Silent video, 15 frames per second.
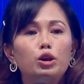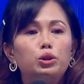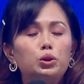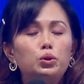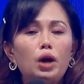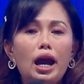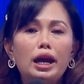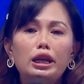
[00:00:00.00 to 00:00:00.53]

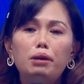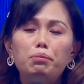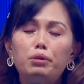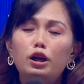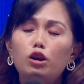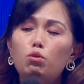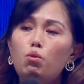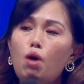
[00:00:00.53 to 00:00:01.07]
To
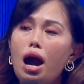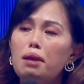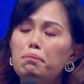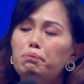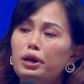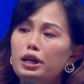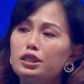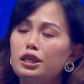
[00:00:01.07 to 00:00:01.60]
enable one
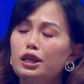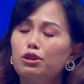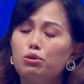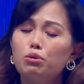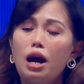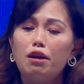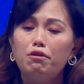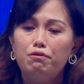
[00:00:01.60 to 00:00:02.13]
person
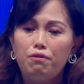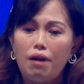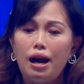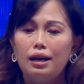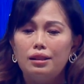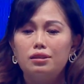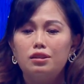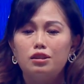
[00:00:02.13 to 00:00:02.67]
to
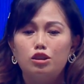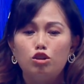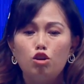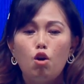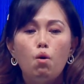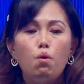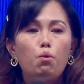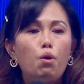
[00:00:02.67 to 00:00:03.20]
advance,
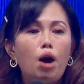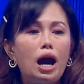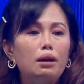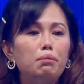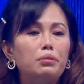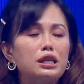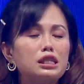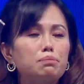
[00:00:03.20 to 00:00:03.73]

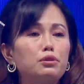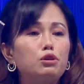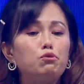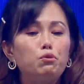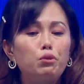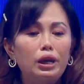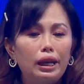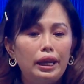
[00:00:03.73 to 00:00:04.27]
one must be
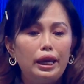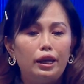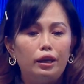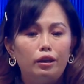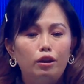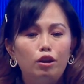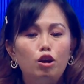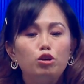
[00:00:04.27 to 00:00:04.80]

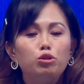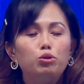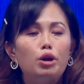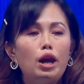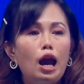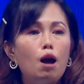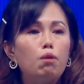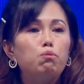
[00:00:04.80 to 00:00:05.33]
willing to
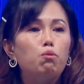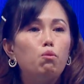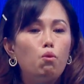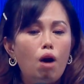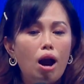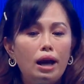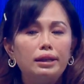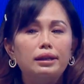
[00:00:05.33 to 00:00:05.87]
help
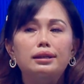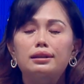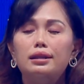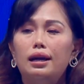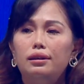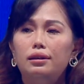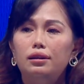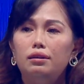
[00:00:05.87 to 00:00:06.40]
one
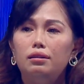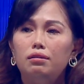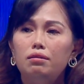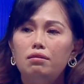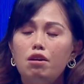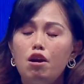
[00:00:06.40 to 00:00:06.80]
another.